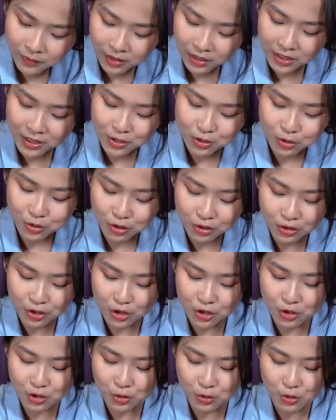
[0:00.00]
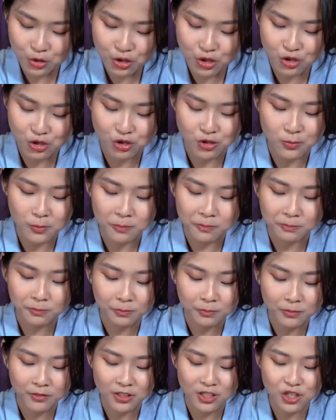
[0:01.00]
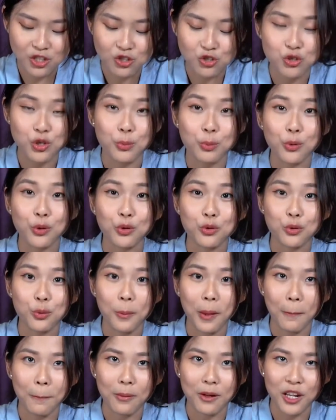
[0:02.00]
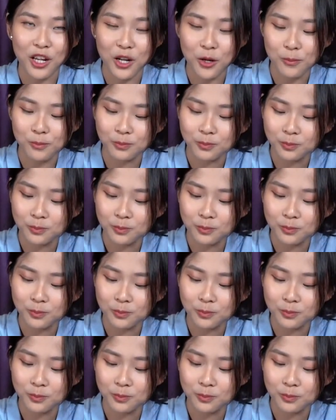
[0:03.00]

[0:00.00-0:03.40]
I saw the juice just drip onto my plate.